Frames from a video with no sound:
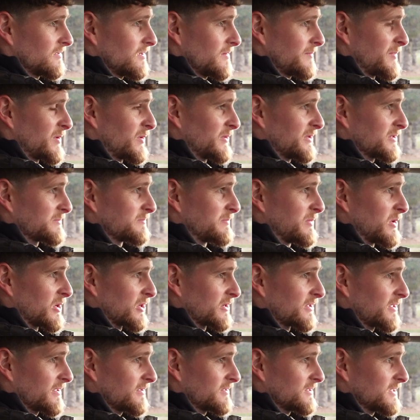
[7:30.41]
I bought this
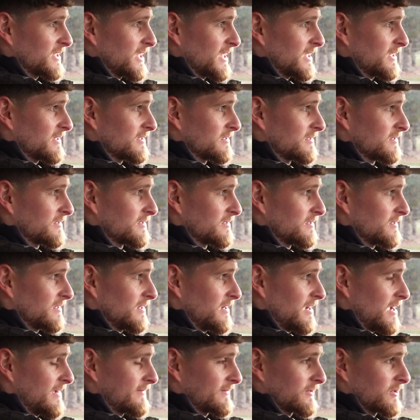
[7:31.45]
book the other day.
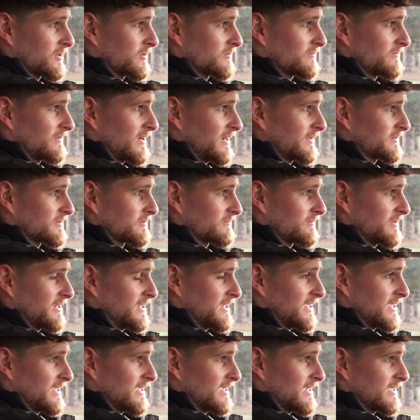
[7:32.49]
I haven't gotten around to
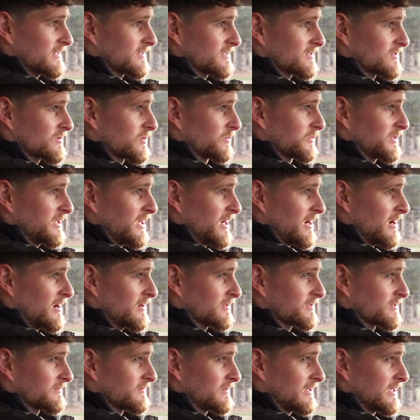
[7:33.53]
reading it yet. It's called The
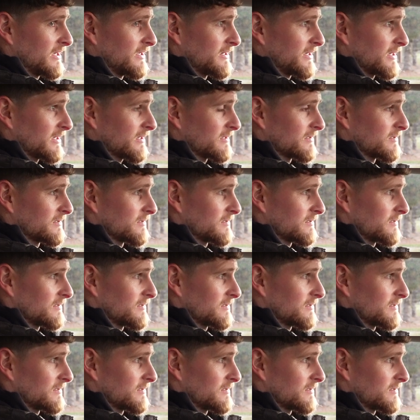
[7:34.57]
Art of Learning.